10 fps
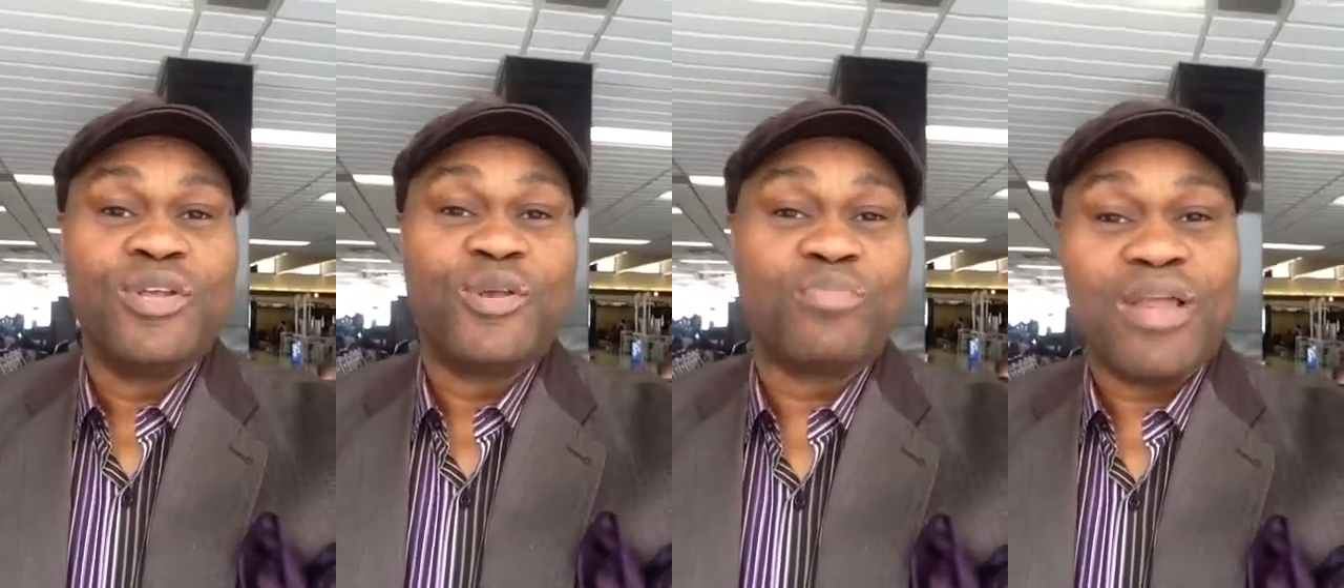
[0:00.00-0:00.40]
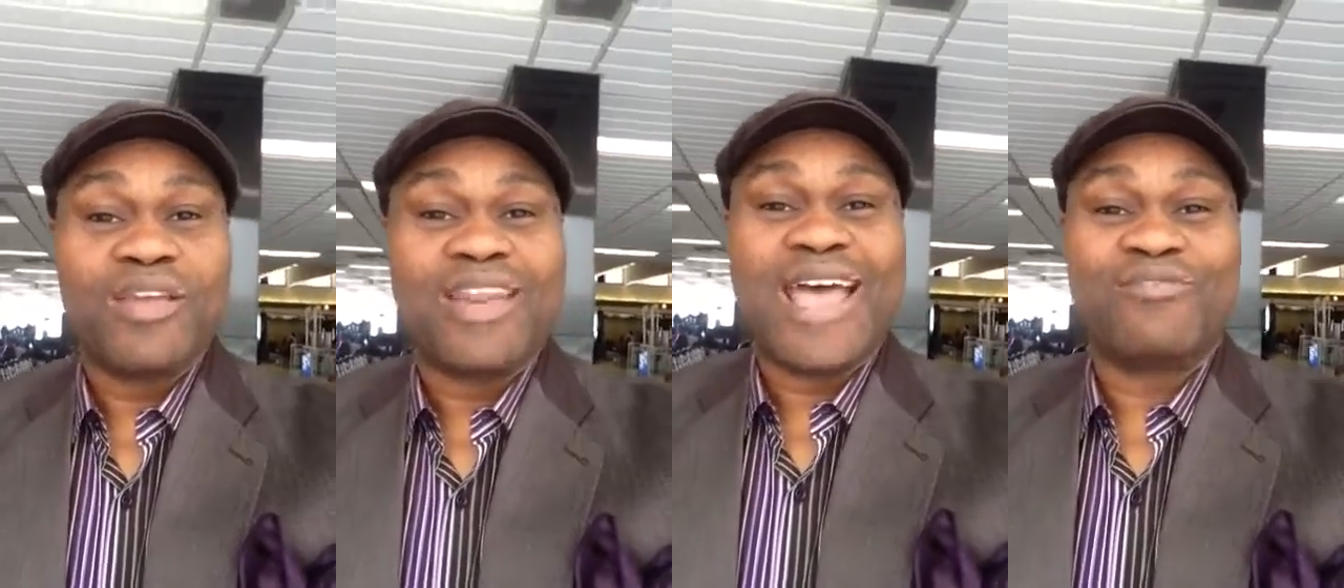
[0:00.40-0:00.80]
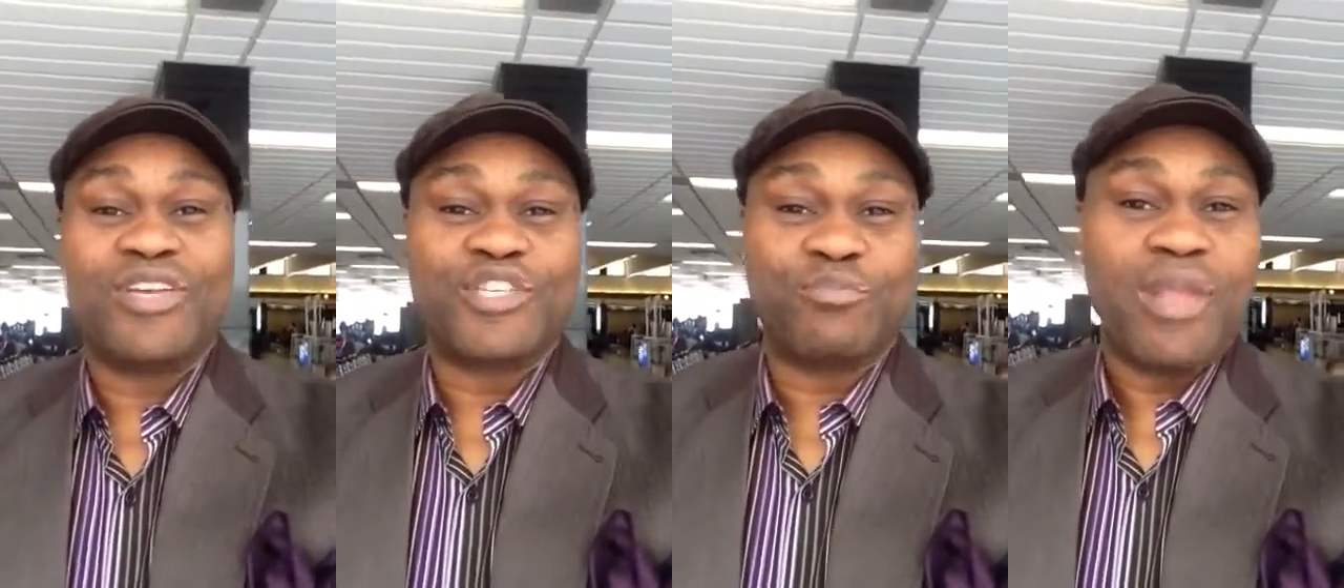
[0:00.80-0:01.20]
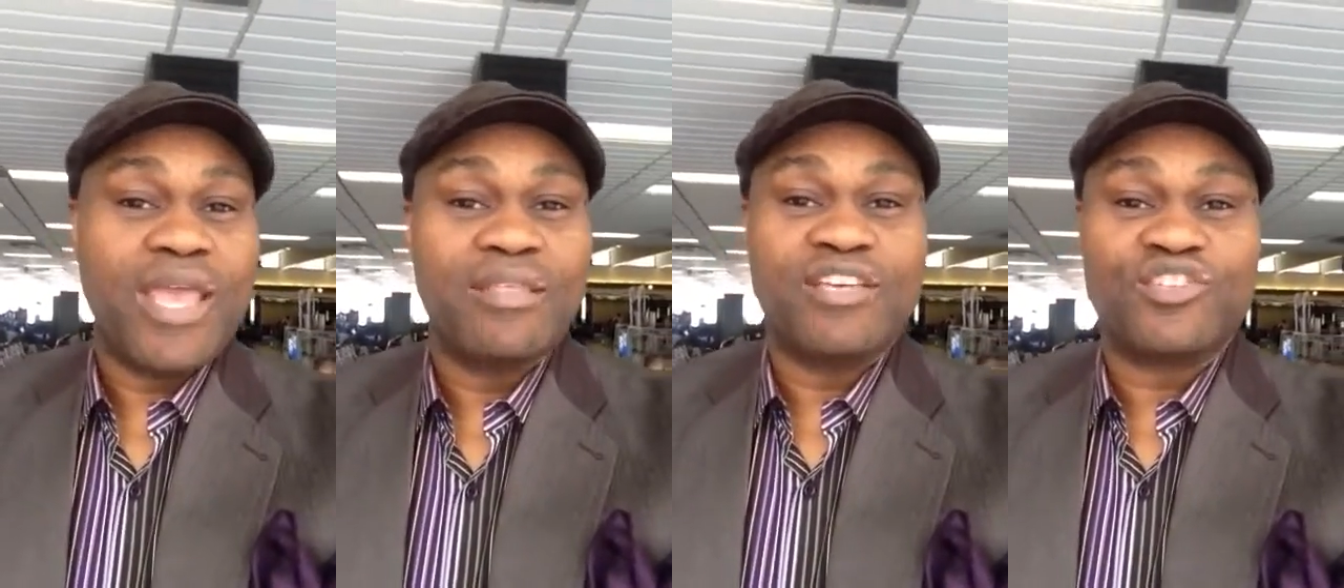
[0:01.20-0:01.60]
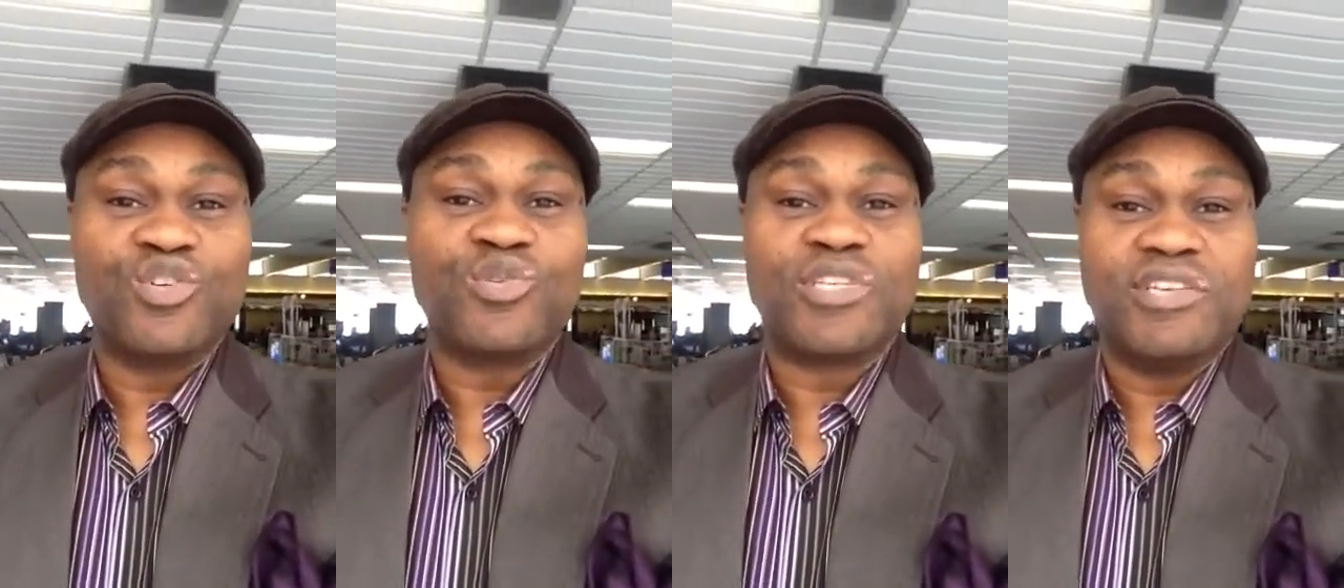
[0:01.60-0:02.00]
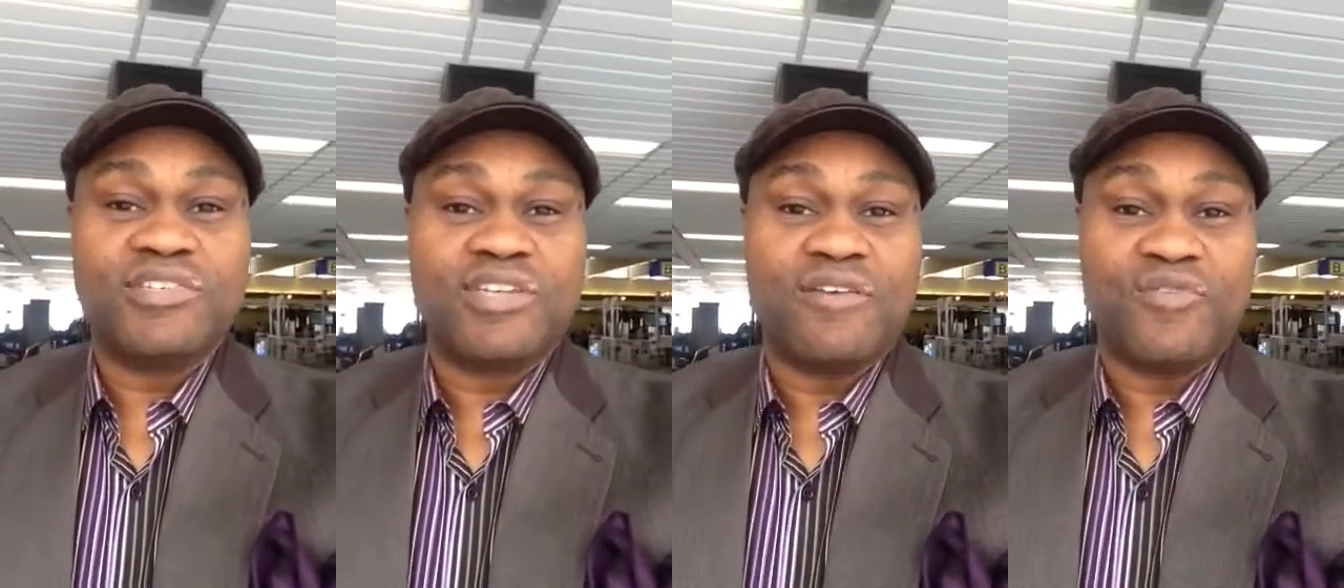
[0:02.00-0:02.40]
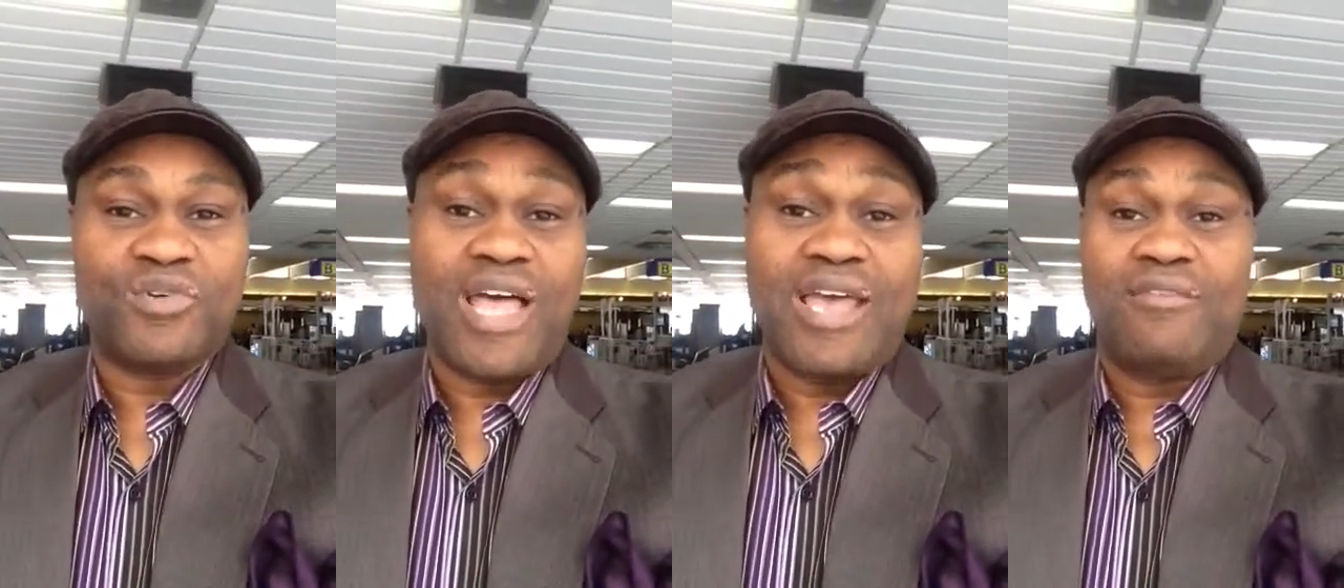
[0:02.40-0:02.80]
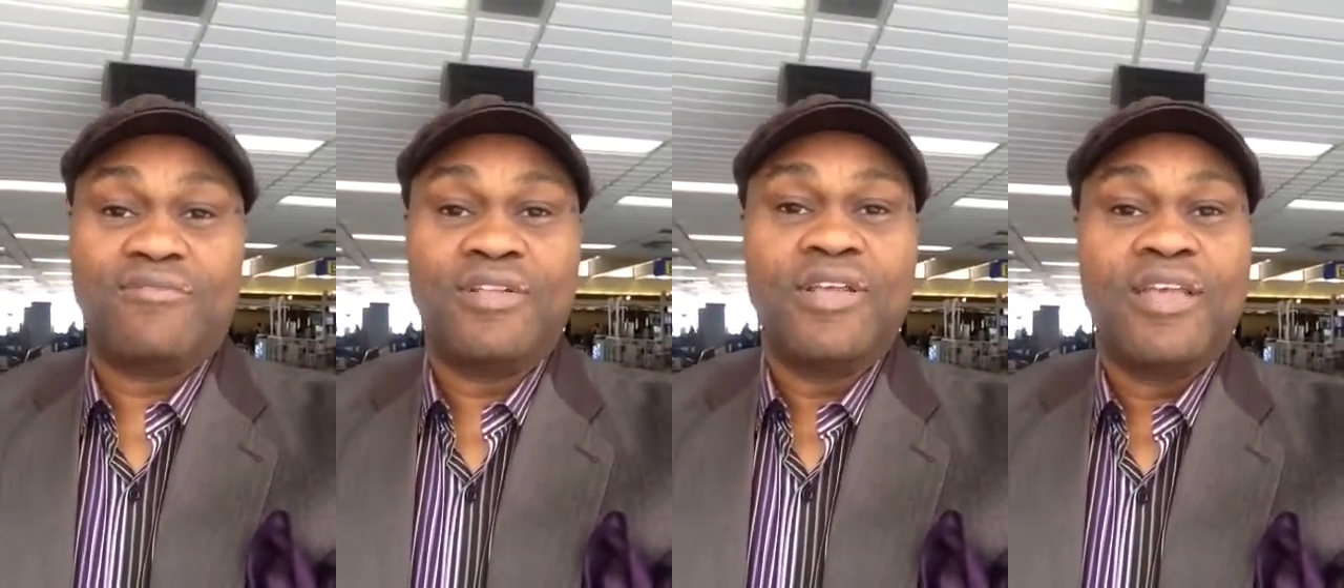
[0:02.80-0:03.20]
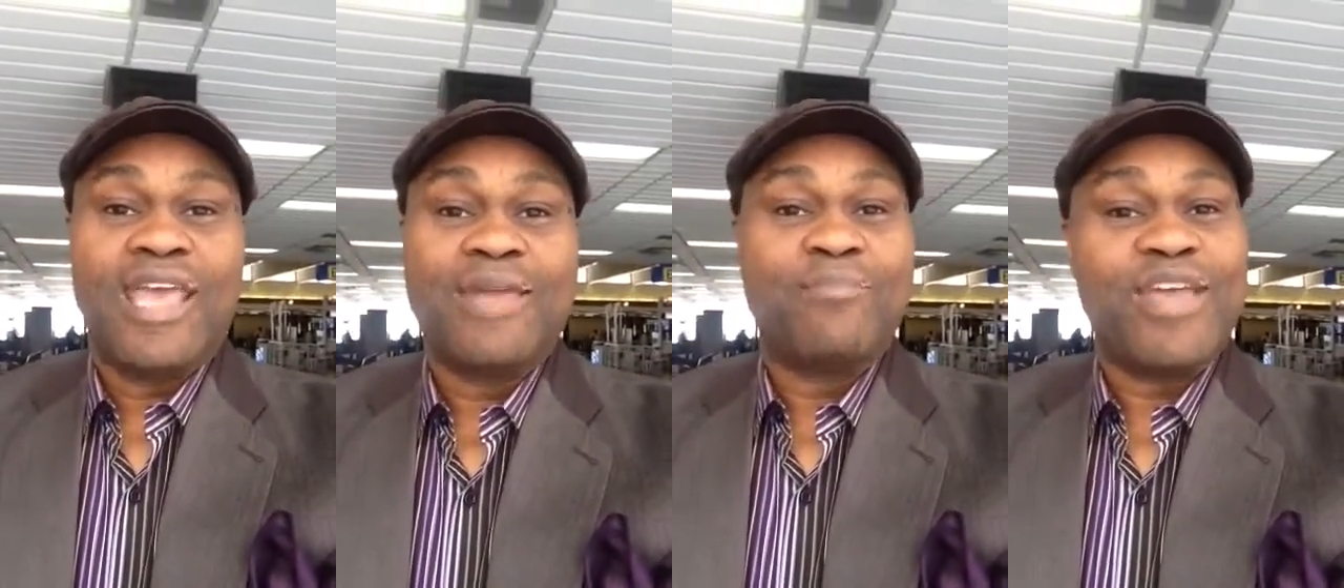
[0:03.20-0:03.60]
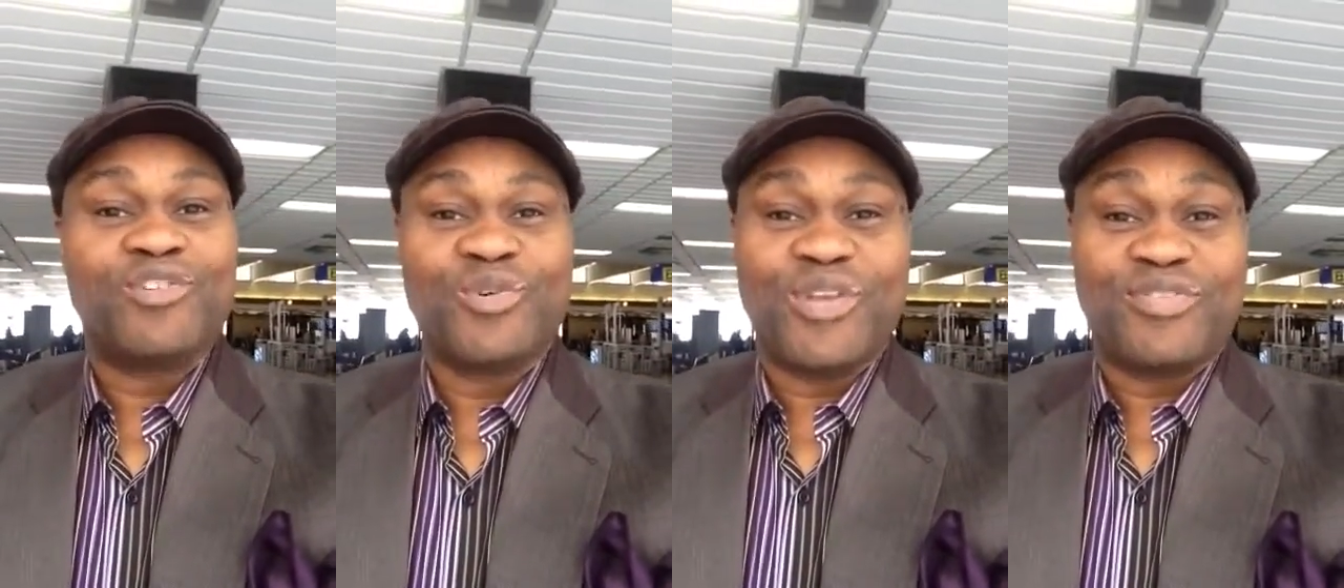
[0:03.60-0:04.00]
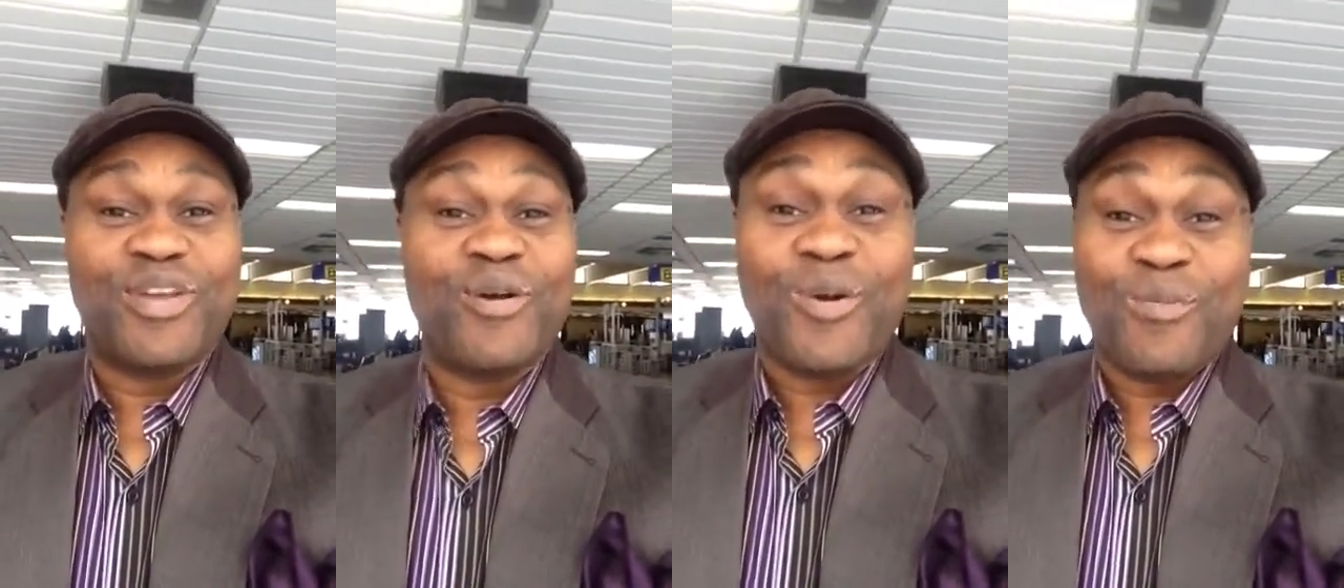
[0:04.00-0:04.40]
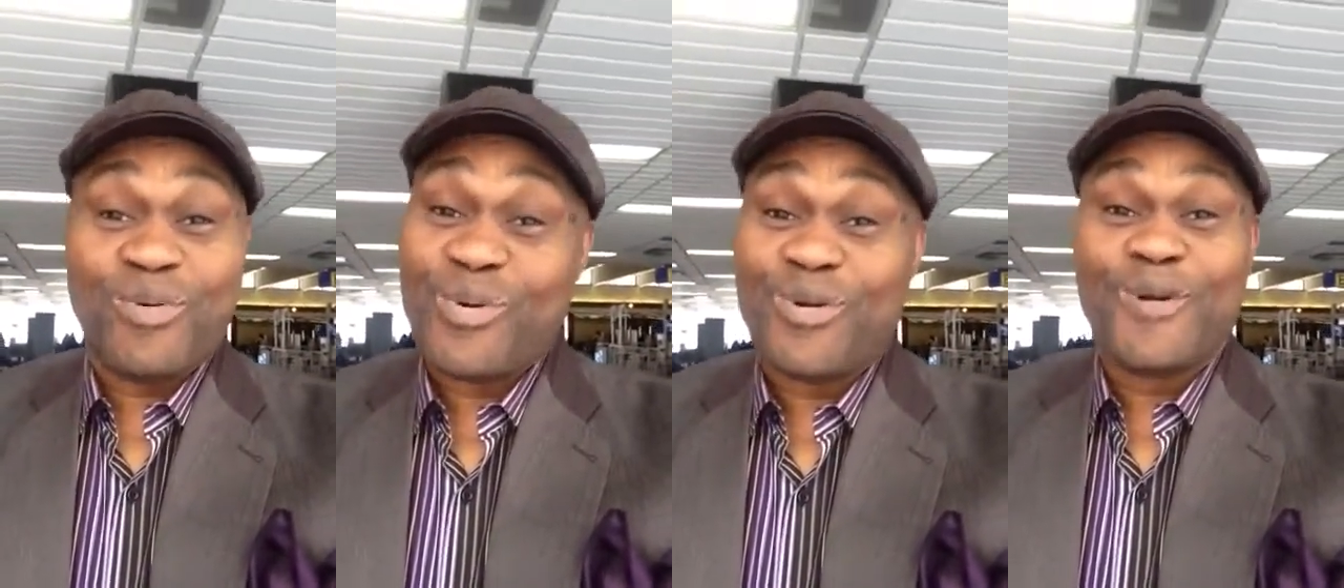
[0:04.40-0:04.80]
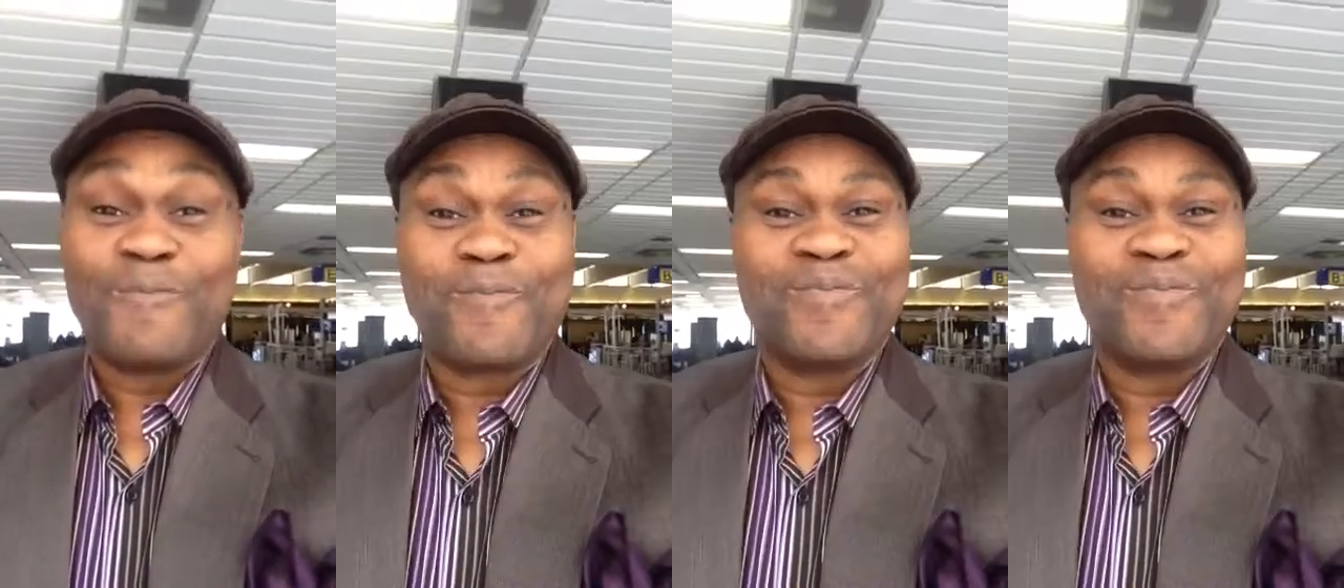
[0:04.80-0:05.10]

you're probably going to have to explain this new season of your life and make sure that they're on board.